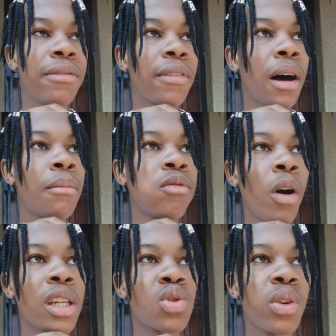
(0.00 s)

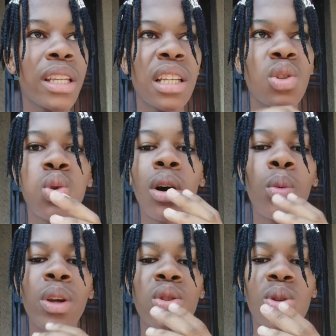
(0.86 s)
forex trading took a
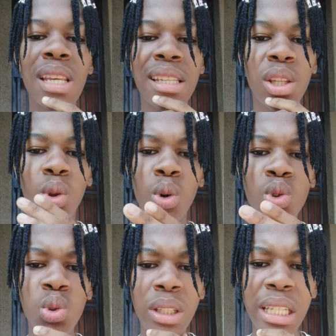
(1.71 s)
week to succeed,
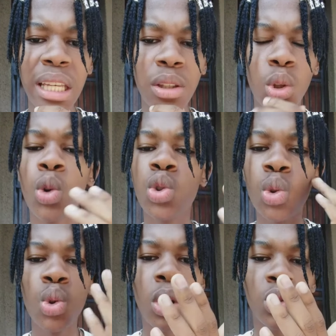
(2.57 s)
don't you
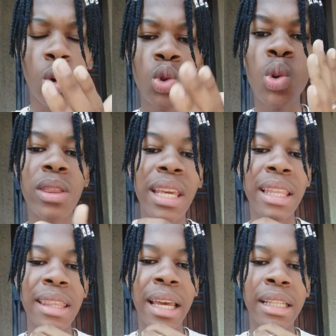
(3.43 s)

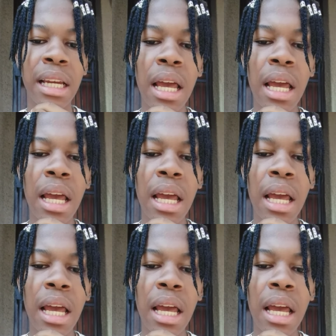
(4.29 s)
think that